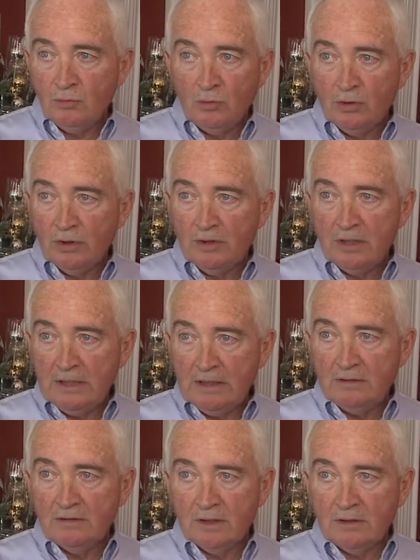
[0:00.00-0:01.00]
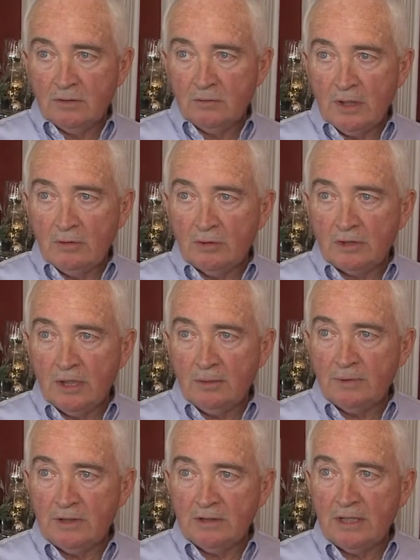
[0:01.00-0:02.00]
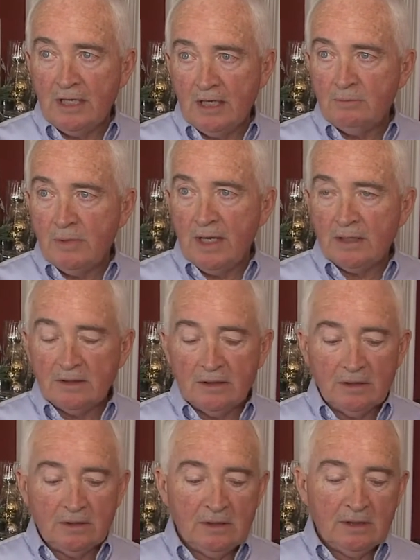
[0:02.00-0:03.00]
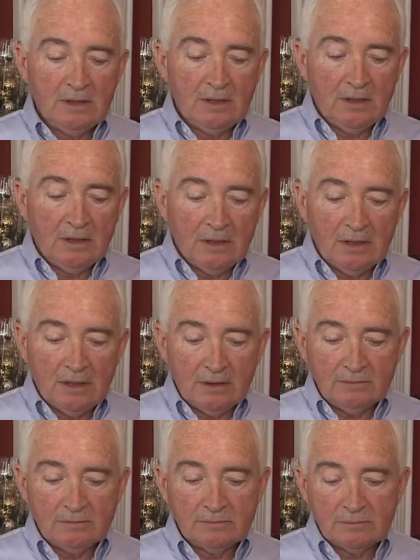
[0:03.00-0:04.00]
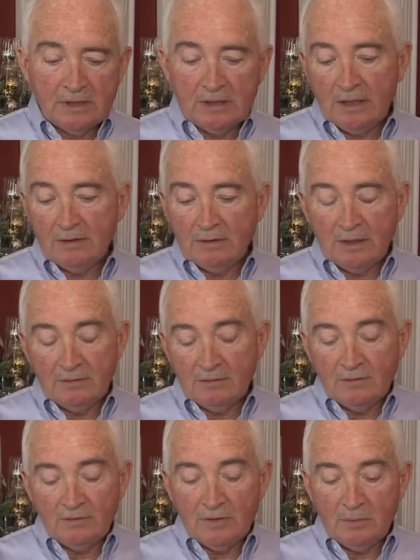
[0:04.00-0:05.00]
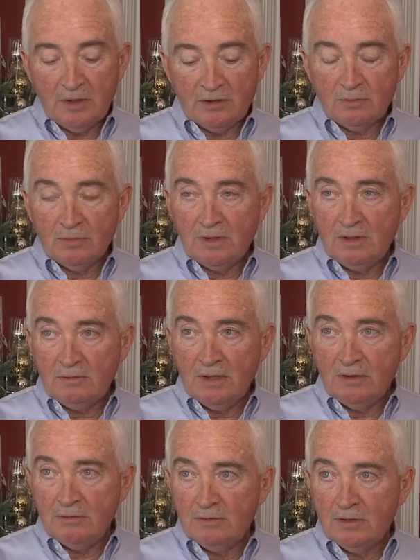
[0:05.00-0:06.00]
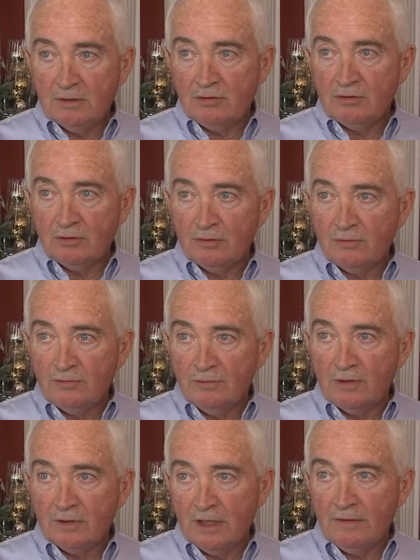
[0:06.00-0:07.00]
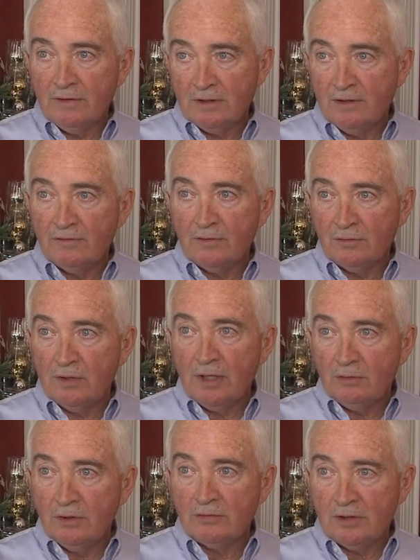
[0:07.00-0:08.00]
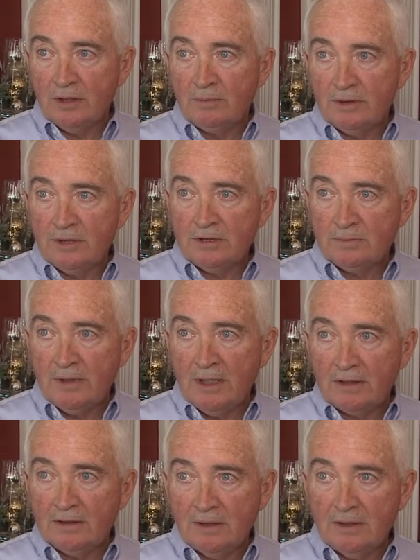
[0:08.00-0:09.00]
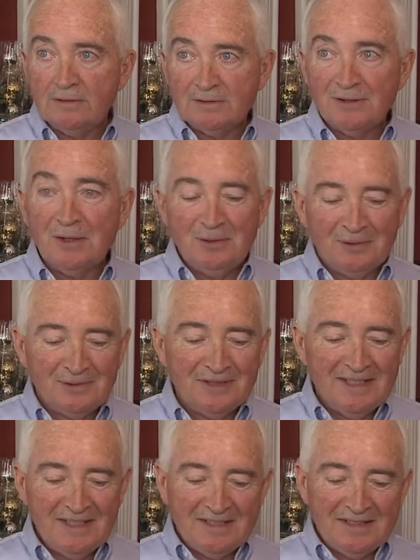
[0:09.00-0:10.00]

wood needs that the railroad companies had back then. Um, and I, I don't know if I mentioned, but he, he did serve 11 different railroad companies back wow. then. So, wow.